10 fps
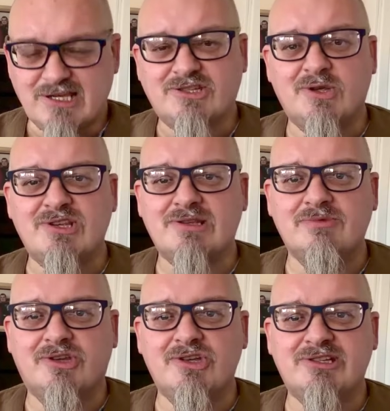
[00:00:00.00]
doing some
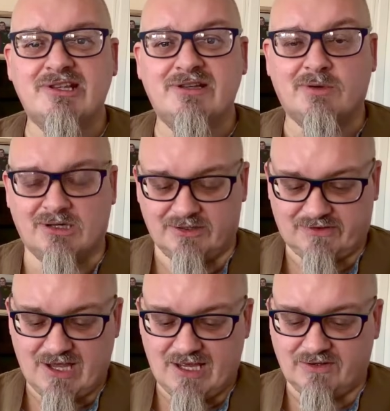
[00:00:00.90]
good in the world.
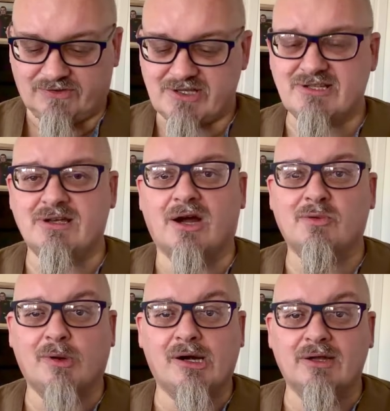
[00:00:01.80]
And doesn't our
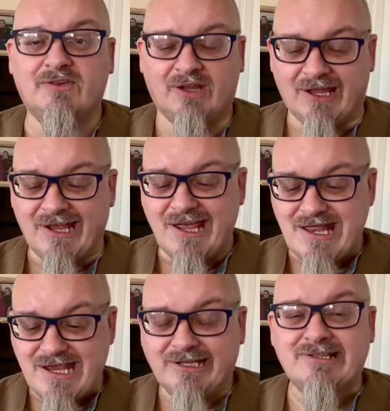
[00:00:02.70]
world
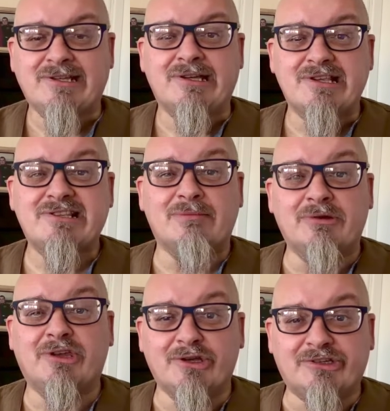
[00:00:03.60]
need some
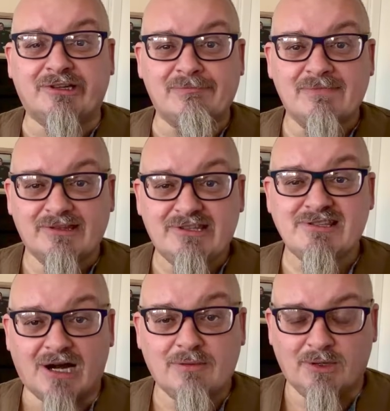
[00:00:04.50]
good?
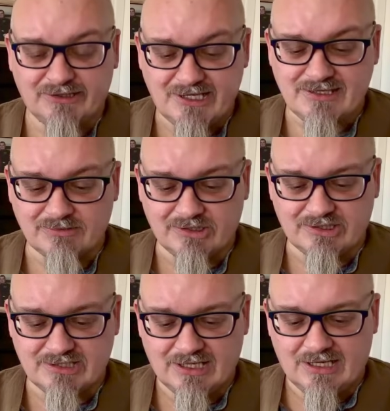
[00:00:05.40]
Doesn't our world need some
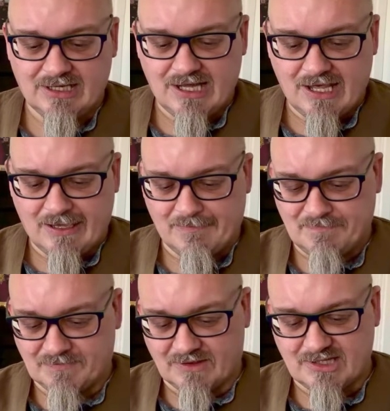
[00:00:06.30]
good?
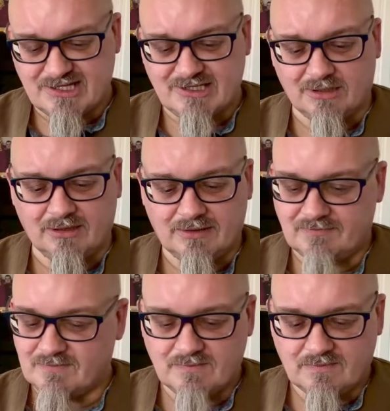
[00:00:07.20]
There's still
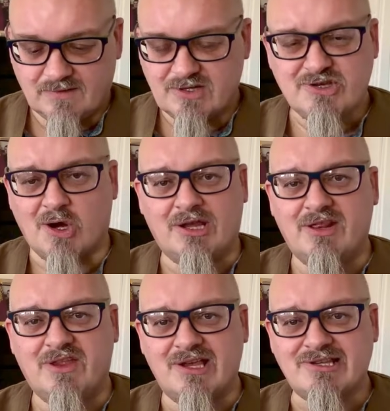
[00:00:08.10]
shocking
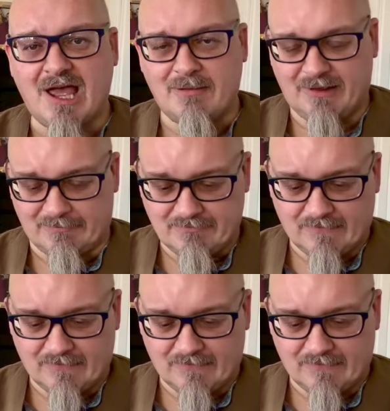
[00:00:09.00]
things happening